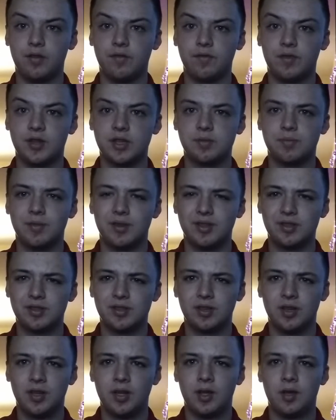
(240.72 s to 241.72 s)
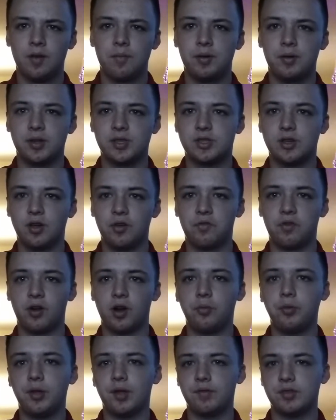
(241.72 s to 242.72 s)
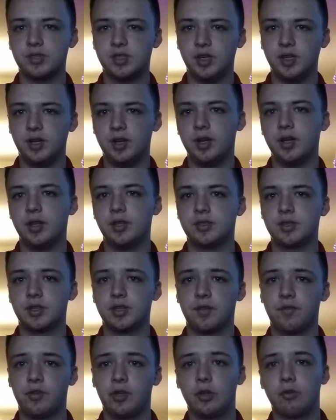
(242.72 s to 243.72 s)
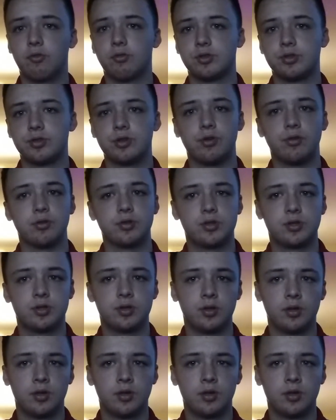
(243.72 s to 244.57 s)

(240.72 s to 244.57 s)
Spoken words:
investment, but so far we haven't seen any significant results.